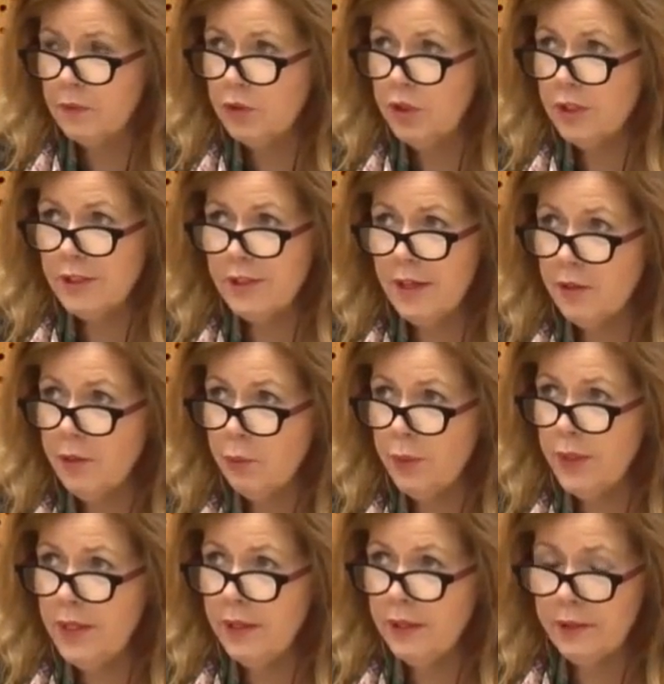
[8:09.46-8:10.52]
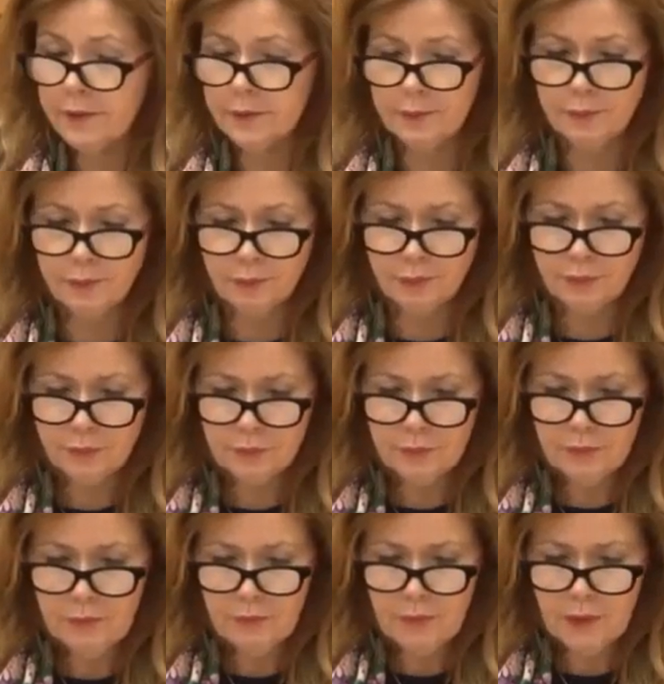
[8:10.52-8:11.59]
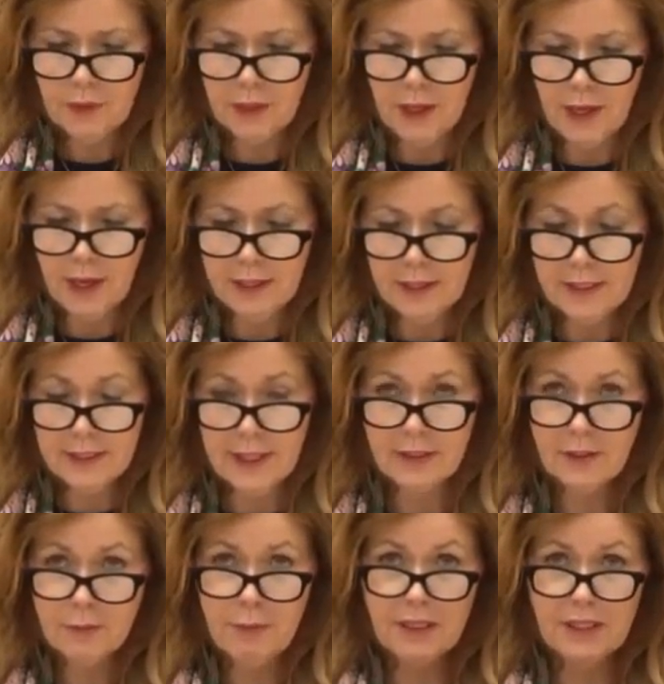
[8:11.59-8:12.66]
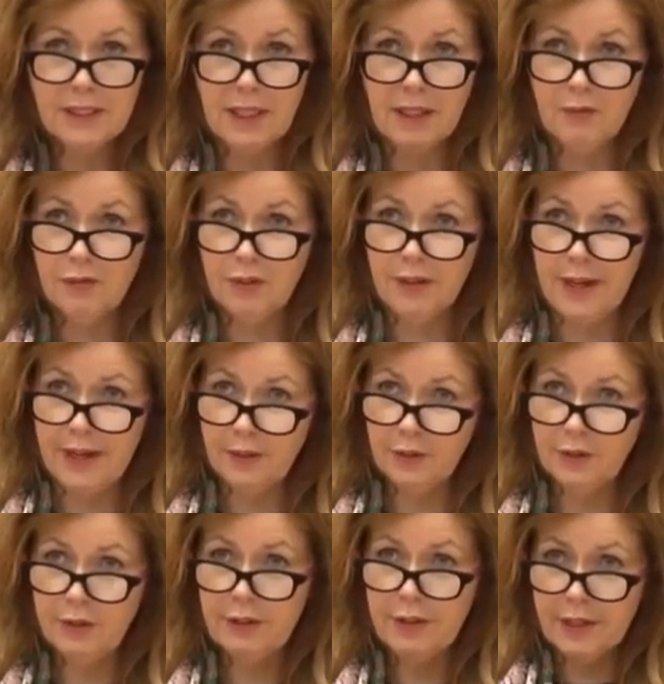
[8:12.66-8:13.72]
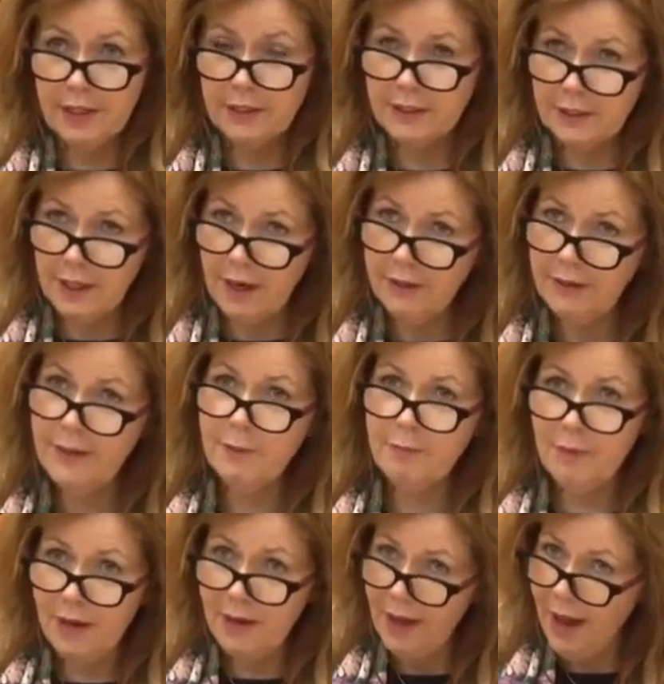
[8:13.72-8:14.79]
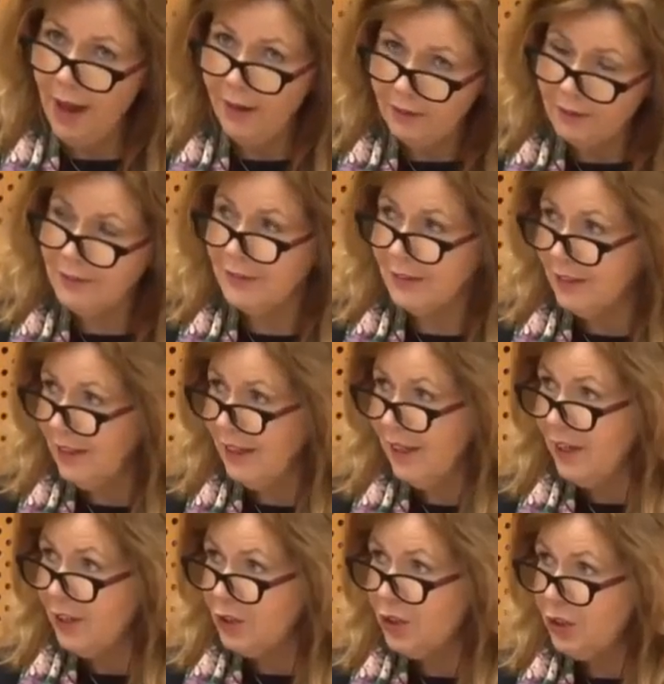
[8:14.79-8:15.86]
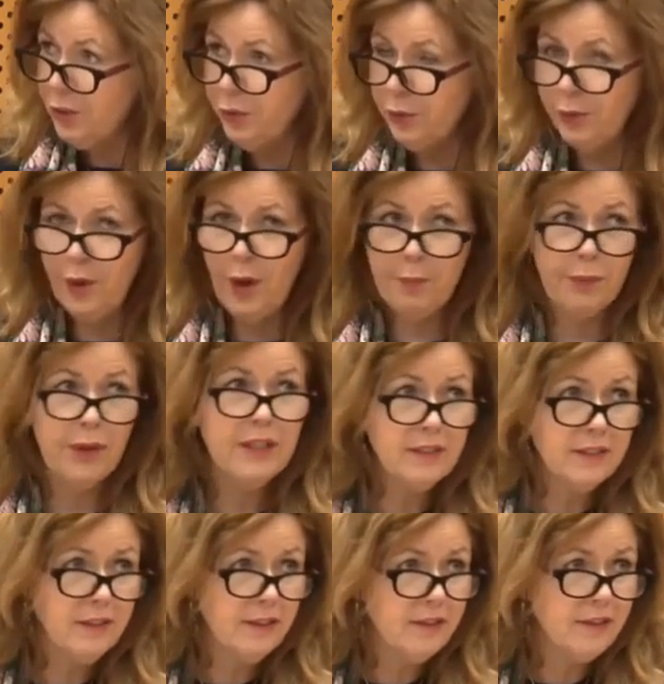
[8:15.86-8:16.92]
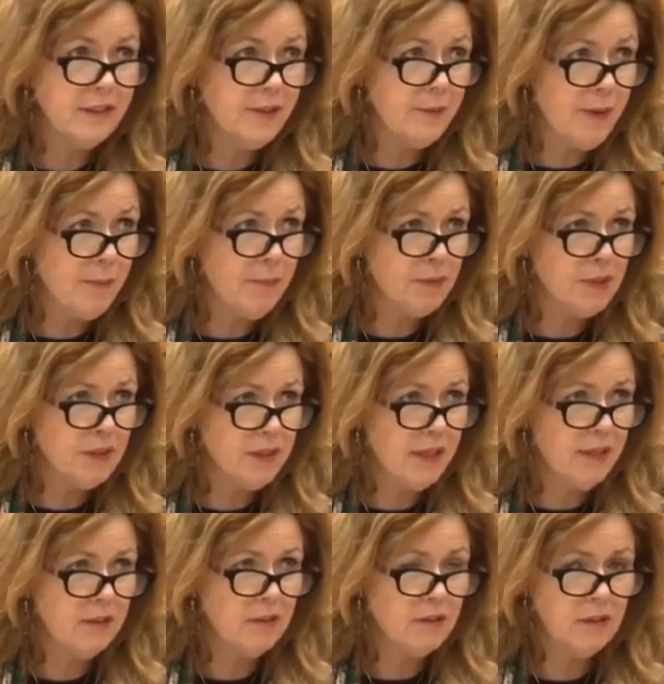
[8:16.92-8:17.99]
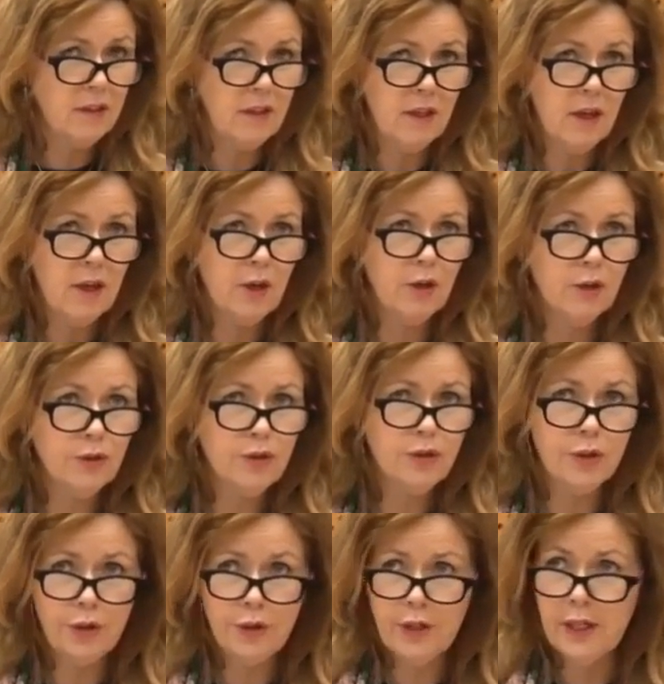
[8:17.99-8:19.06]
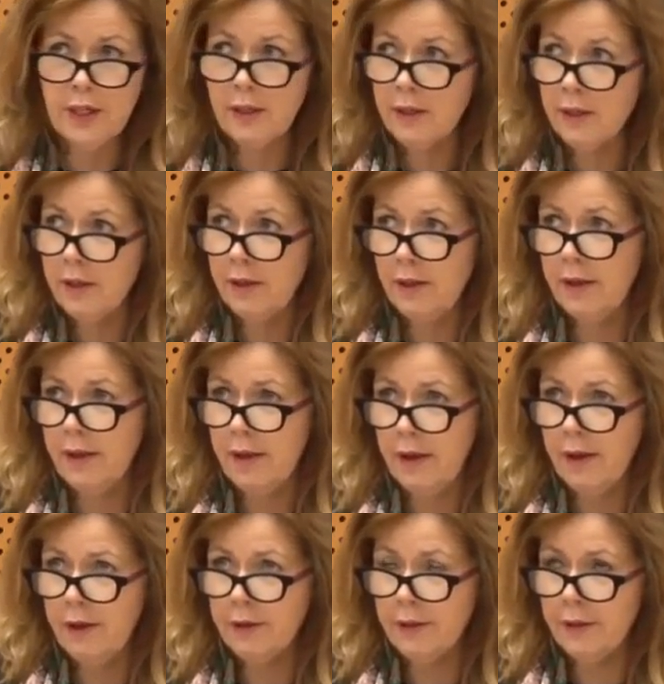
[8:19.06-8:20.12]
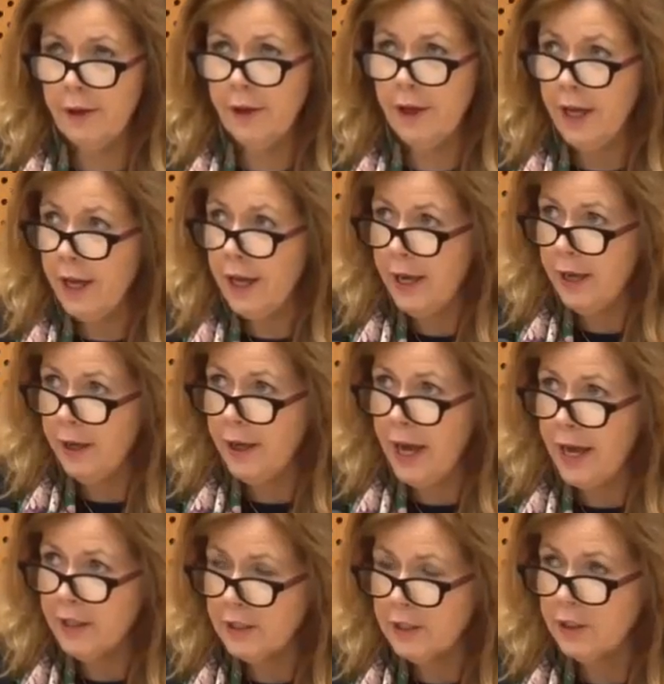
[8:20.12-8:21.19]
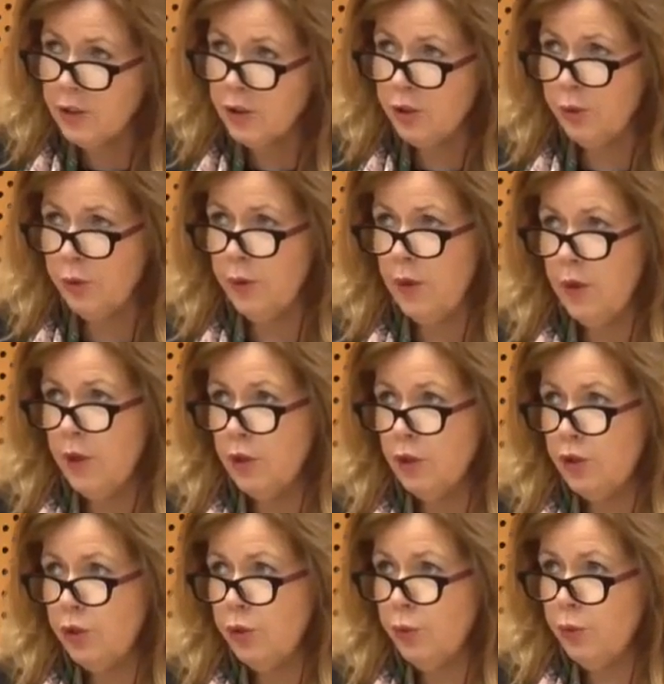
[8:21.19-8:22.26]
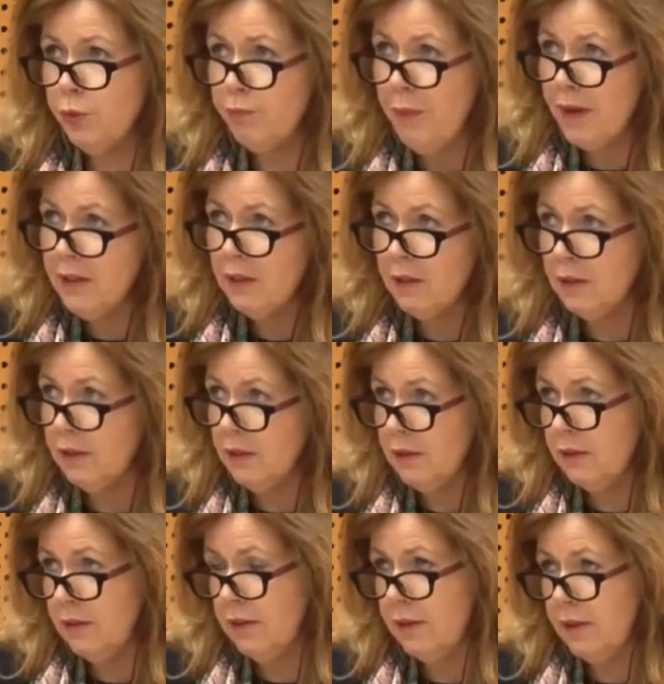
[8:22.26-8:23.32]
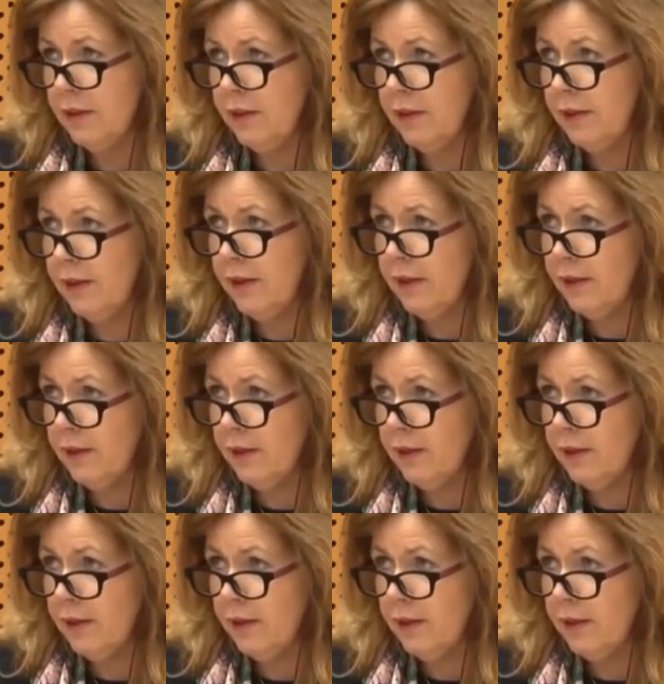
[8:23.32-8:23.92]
Just the other week, I sent myself a letter and I signed it by hand to a president in a member state concerning an a, access to to medical uh,